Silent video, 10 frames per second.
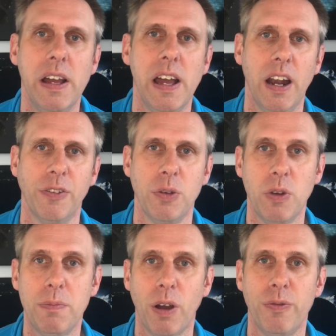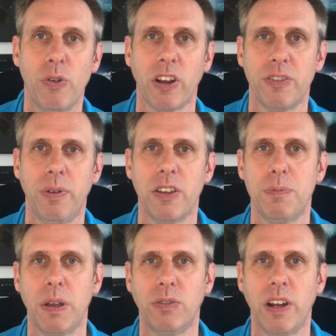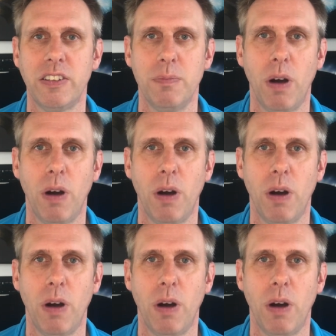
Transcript: And obviously with my Forex funds being rated